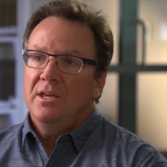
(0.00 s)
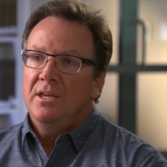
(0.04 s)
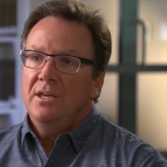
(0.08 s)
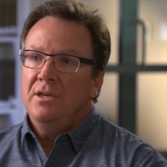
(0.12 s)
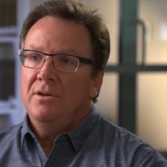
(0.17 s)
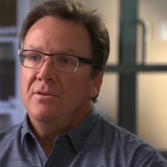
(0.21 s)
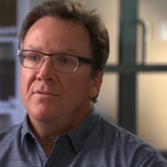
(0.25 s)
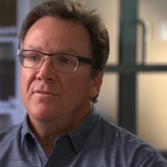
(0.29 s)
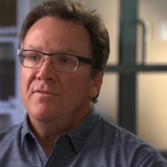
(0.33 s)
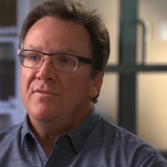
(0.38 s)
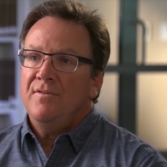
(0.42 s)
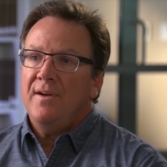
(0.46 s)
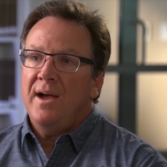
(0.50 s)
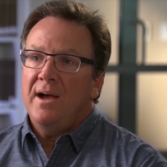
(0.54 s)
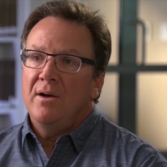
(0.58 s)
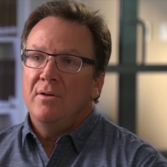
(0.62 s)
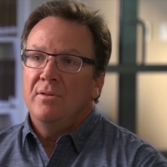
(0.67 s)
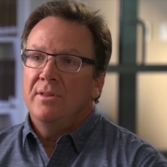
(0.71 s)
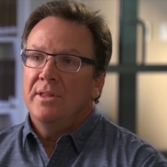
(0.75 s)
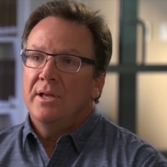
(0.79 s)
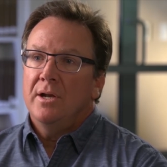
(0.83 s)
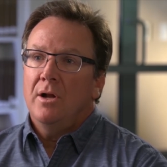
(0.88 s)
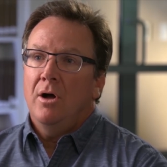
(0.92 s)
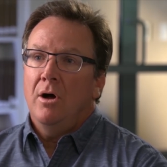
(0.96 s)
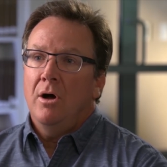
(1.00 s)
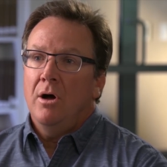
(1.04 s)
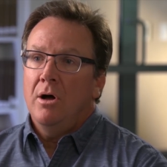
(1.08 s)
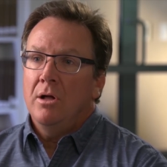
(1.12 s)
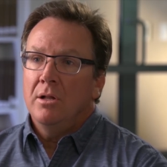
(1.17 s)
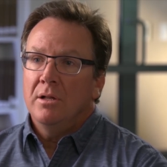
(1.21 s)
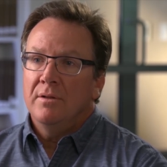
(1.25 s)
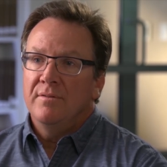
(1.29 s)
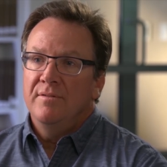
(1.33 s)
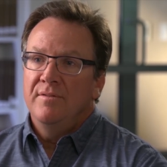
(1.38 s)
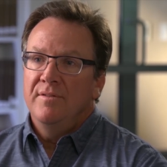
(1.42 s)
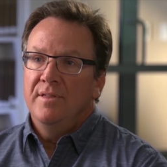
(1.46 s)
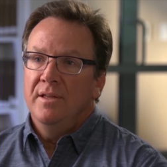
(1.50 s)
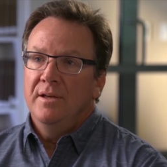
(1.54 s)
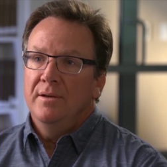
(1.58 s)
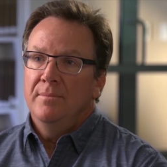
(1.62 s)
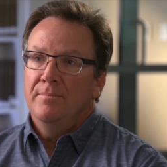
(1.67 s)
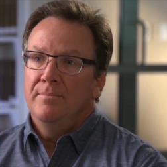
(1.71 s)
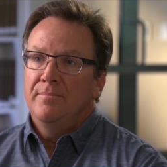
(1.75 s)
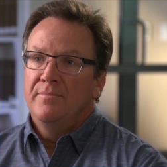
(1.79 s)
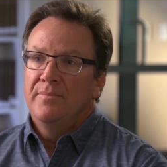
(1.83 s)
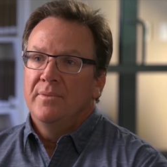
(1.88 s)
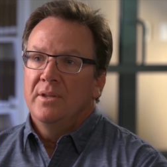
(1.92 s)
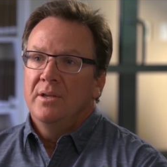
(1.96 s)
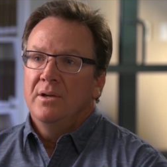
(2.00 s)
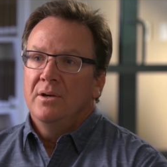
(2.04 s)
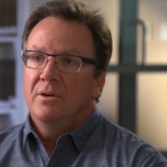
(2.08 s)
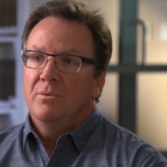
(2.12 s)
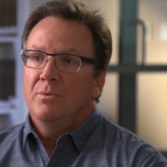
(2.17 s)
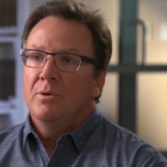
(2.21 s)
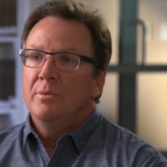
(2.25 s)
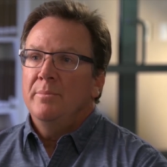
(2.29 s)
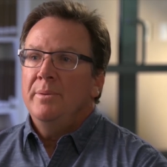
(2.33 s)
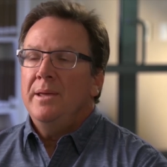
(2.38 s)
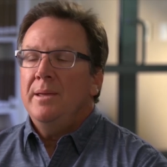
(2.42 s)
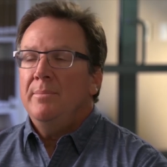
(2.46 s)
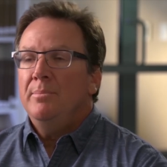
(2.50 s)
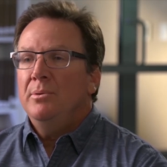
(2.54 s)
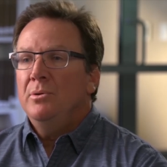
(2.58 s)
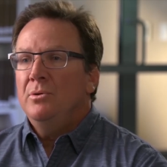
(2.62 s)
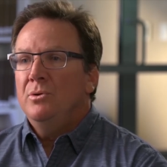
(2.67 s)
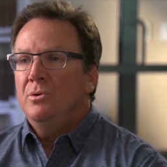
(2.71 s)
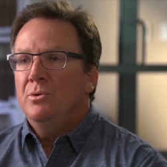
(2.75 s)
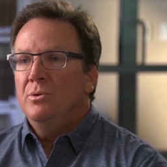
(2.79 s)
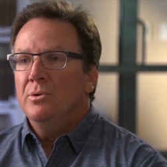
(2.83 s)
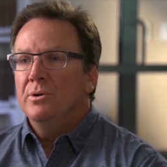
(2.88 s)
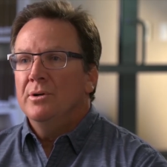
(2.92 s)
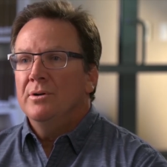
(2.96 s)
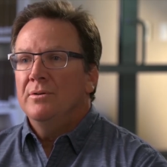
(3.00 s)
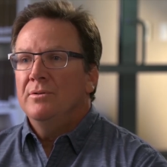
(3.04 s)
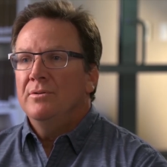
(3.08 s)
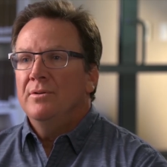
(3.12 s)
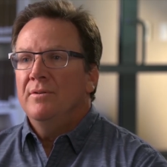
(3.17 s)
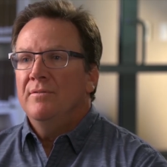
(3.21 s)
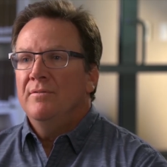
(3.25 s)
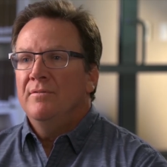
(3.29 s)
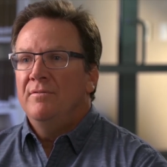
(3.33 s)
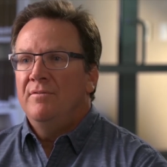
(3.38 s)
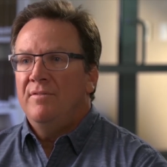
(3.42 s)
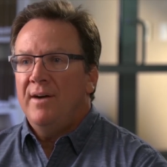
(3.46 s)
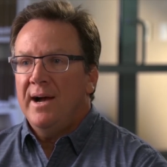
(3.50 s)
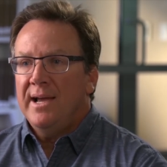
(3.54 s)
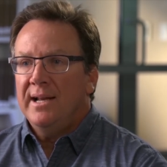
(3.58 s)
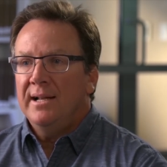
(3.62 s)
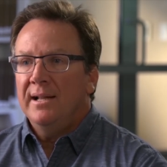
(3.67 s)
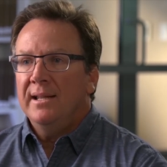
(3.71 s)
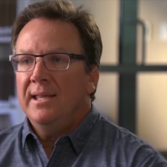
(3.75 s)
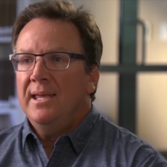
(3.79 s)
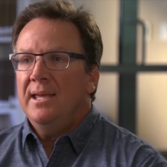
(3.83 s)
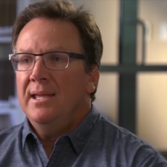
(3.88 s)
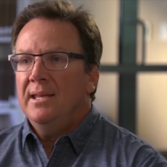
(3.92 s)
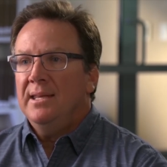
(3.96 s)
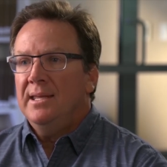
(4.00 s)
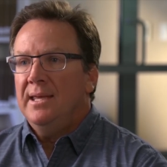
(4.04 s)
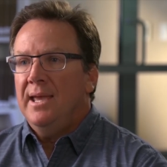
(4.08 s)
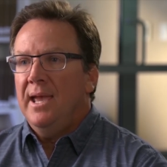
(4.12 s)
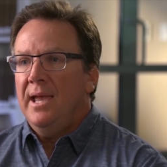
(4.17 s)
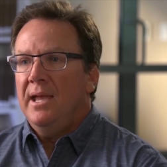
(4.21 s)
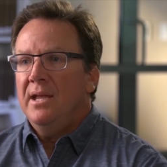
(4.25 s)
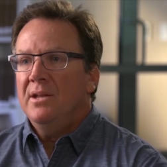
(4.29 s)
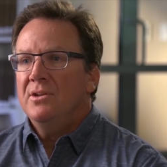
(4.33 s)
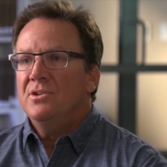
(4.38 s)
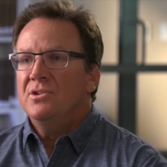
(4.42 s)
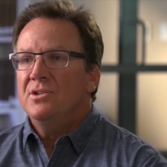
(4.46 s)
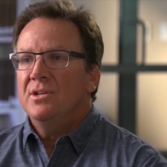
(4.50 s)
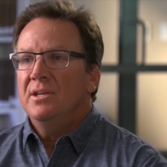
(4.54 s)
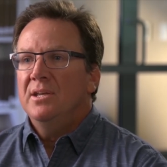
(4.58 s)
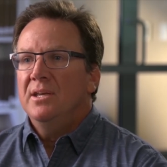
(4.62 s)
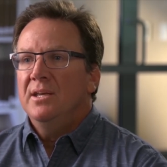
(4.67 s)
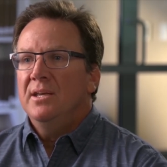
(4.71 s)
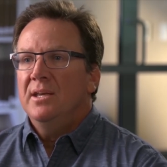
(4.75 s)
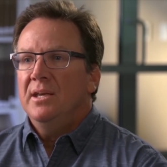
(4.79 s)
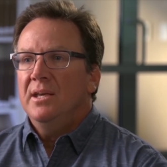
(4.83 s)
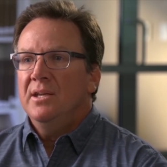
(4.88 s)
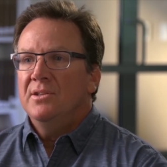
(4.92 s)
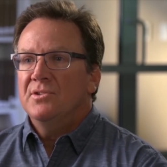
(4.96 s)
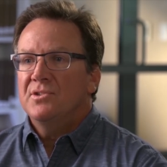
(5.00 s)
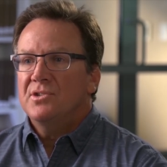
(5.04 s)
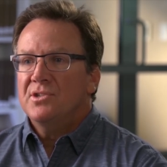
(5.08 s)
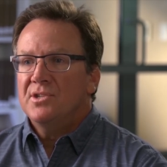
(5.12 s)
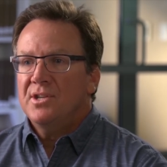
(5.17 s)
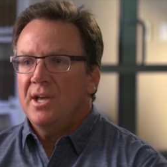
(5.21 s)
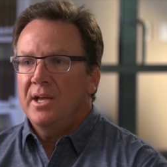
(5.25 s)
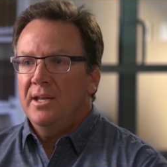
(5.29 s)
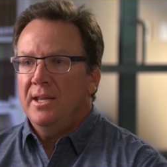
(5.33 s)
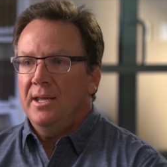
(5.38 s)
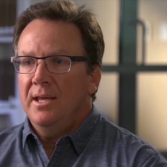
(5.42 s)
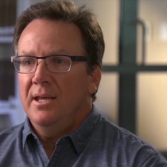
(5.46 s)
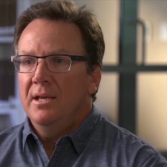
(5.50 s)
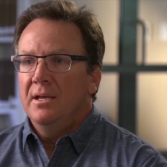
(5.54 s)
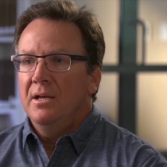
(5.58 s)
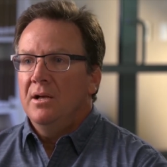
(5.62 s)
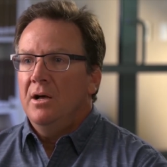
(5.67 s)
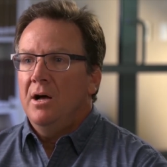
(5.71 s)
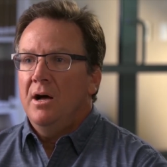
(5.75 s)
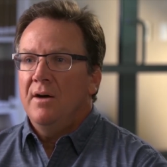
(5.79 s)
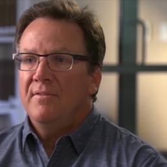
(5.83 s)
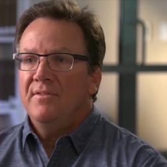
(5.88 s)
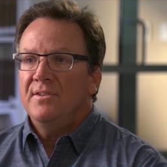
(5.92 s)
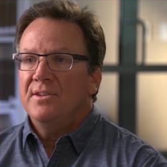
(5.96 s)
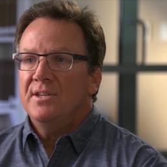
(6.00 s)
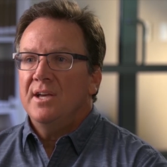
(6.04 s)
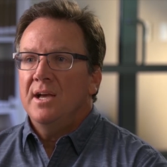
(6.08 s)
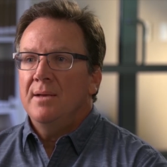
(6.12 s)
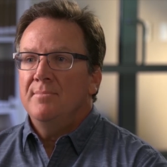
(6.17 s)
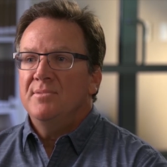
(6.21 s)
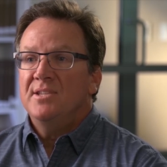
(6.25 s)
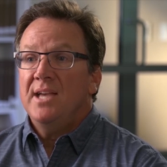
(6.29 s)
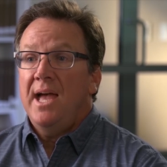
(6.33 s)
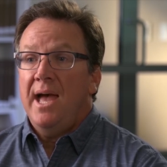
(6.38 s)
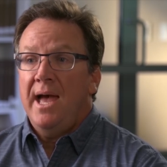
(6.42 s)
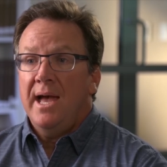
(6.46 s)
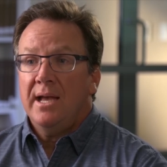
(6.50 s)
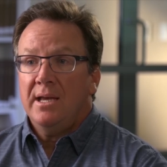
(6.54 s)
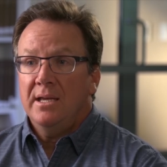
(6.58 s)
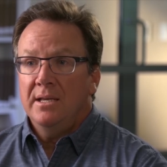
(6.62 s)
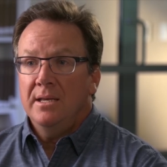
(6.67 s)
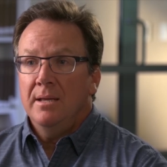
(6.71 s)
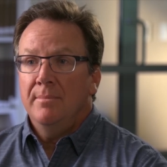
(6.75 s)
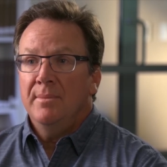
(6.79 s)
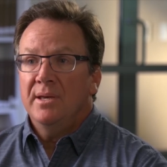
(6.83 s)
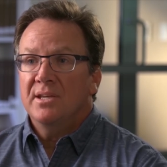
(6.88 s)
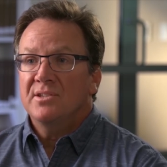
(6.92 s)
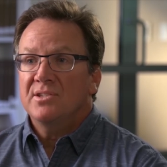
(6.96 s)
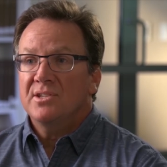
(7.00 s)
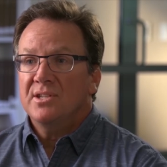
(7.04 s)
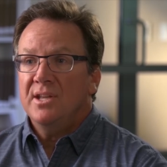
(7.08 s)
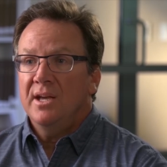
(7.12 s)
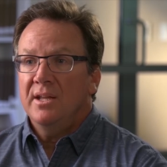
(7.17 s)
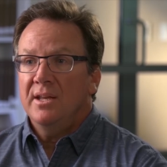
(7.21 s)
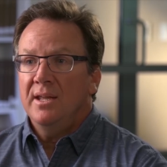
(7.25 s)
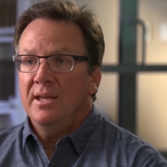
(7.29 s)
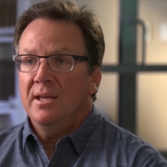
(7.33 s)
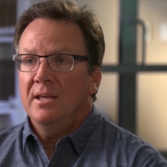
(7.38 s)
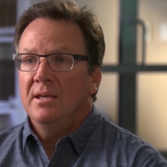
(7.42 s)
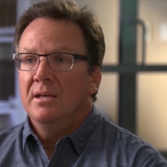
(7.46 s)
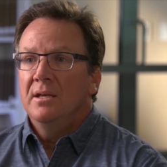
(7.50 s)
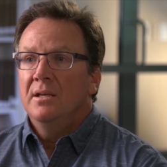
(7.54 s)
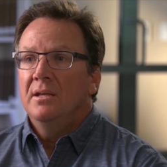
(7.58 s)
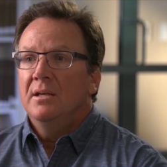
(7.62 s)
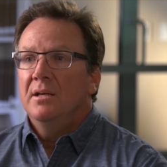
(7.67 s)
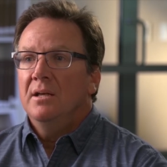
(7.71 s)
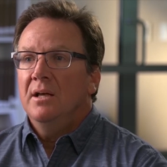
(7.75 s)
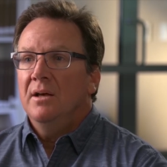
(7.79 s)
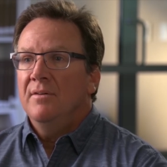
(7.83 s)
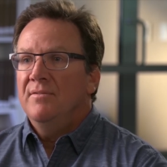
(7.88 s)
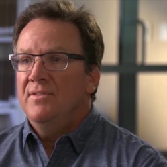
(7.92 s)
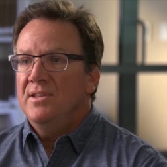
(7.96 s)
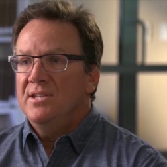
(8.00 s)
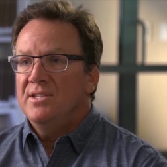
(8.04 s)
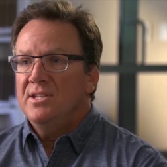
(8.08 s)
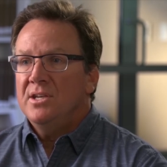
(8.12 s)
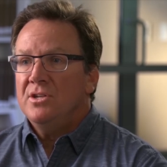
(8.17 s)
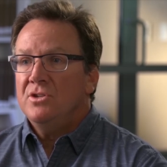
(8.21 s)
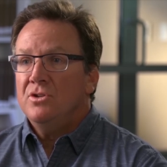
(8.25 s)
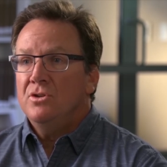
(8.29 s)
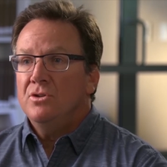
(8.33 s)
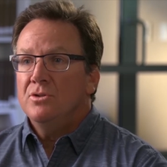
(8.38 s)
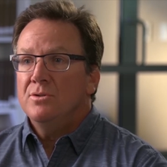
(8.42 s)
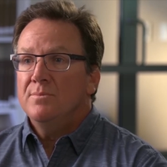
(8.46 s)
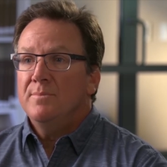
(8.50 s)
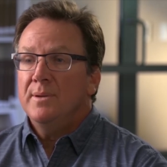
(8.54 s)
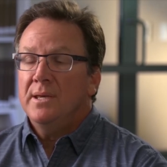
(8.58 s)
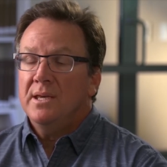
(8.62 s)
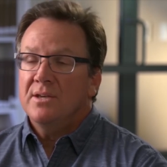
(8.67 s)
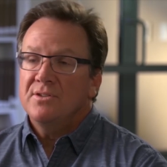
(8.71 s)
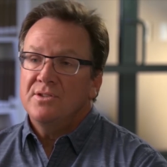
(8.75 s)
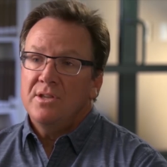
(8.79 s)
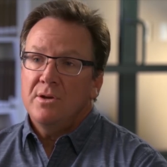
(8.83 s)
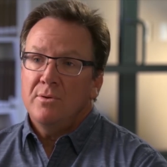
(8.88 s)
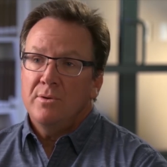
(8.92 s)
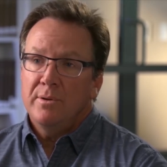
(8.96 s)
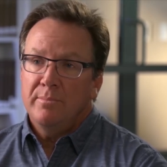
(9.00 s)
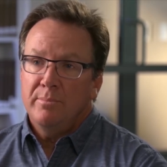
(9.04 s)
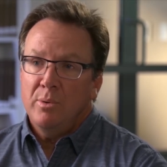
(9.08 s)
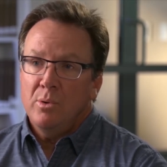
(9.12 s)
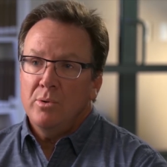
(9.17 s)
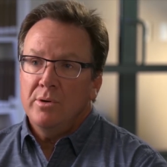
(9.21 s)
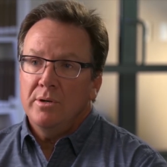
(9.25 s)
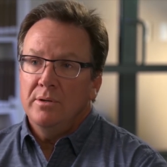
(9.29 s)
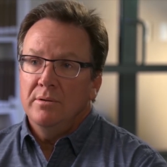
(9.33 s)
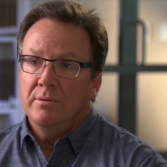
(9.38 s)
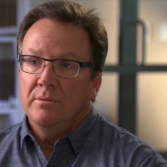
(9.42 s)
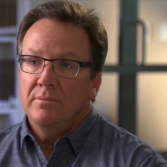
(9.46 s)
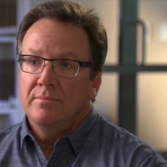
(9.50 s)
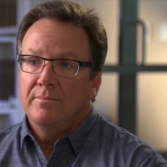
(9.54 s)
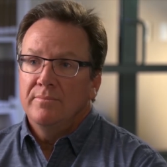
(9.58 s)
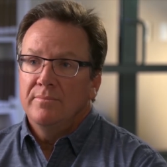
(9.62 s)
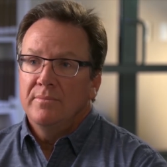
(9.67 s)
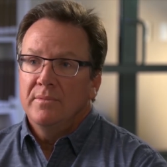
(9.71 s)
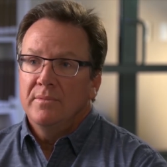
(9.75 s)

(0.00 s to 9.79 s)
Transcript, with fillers: you found that all of them were people who were vitally engaged in study, oftentimes academic study of these issues because they're important.